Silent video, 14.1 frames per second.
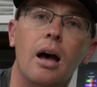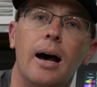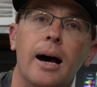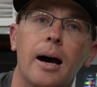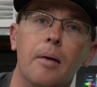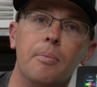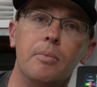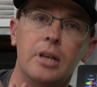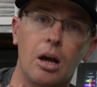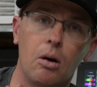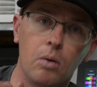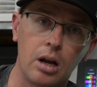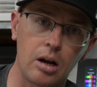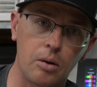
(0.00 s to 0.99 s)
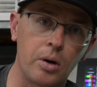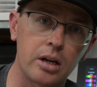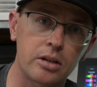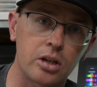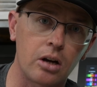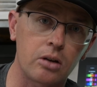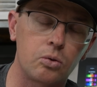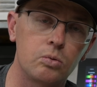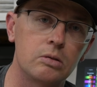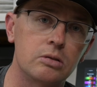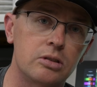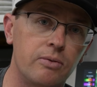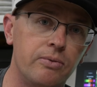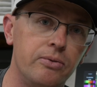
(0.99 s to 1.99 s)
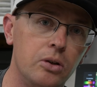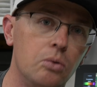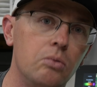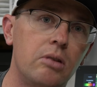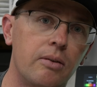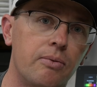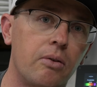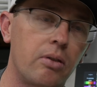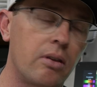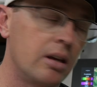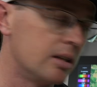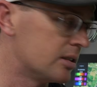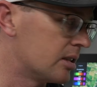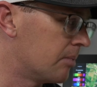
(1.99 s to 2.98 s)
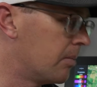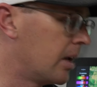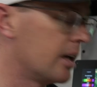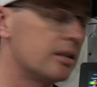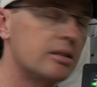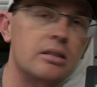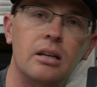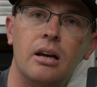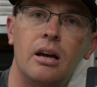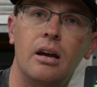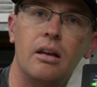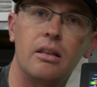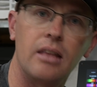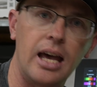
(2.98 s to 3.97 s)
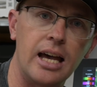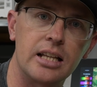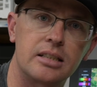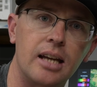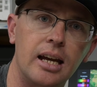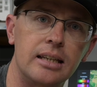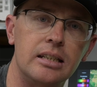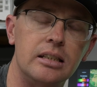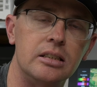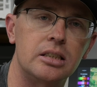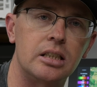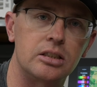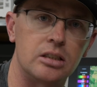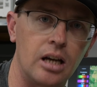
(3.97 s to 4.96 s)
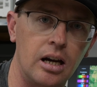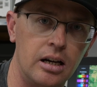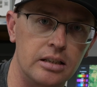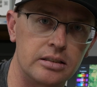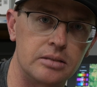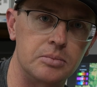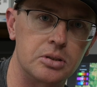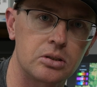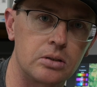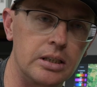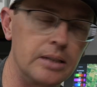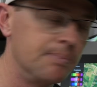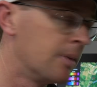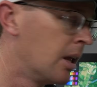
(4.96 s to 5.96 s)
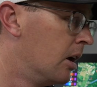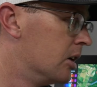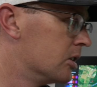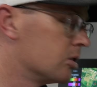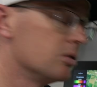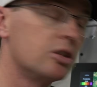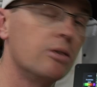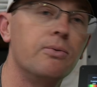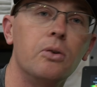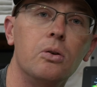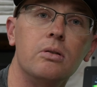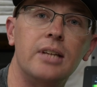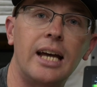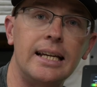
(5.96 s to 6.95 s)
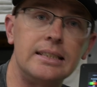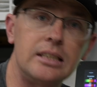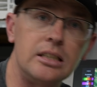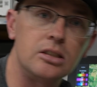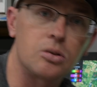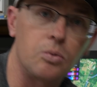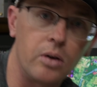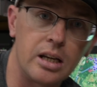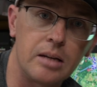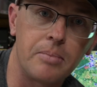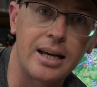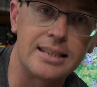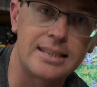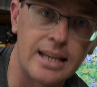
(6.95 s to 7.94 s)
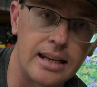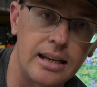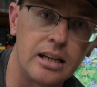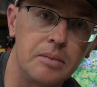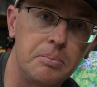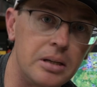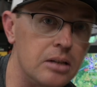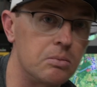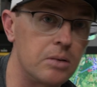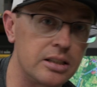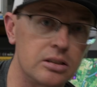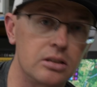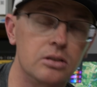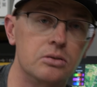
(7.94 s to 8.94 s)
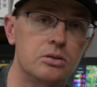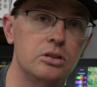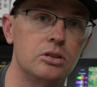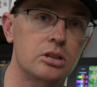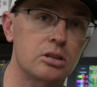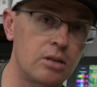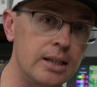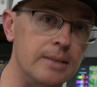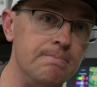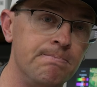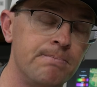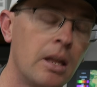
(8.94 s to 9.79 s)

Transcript: Now what I want to talk through is a few different things that makes the Edge 19 is such an awesome screen. So it's a full 1920 by 1080p resolution screen.